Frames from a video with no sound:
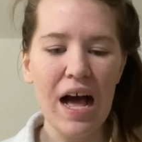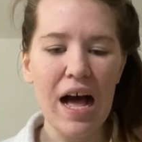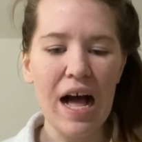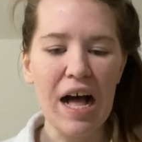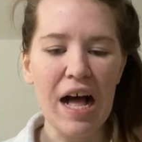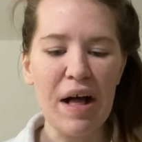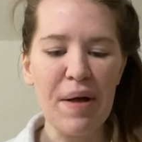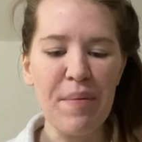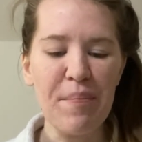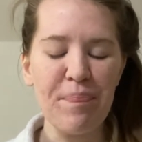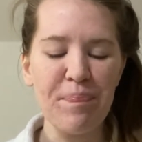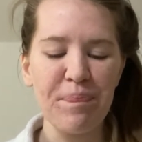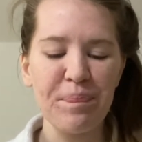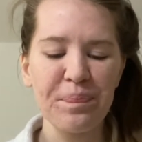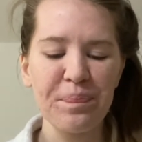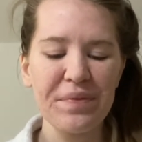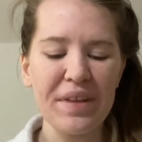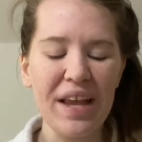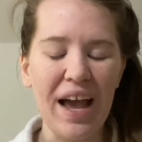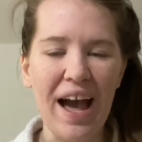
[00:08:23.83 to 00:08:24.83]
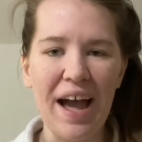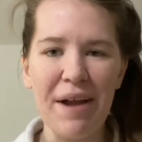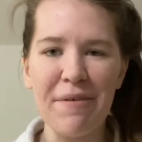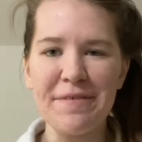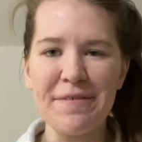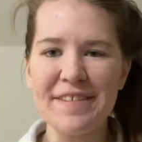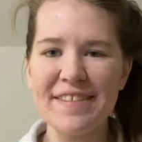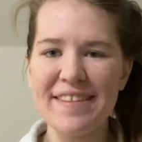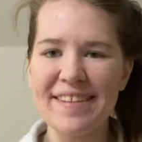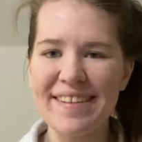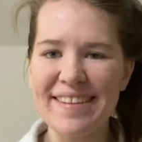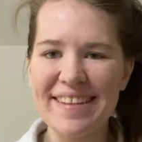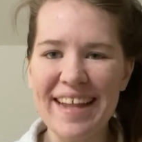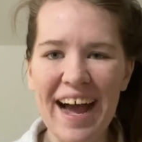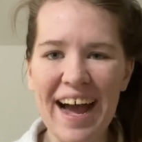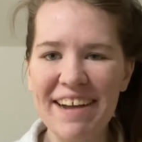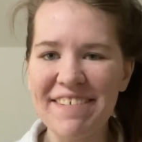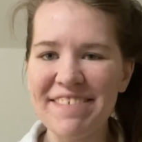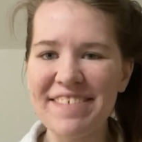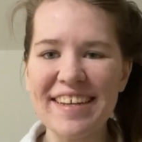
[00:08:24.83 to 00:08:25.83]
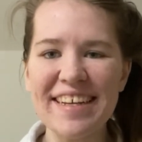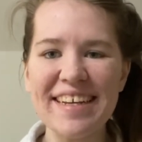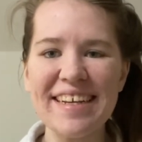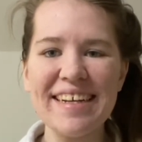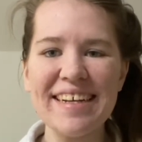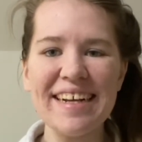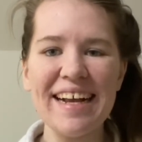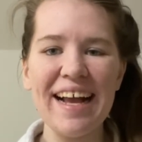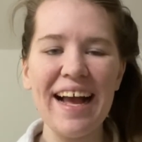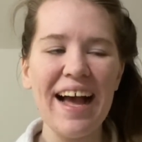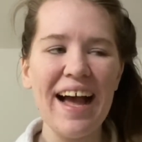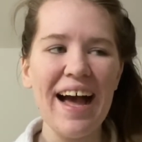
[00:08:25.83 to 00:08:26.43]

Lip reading: I was laughing,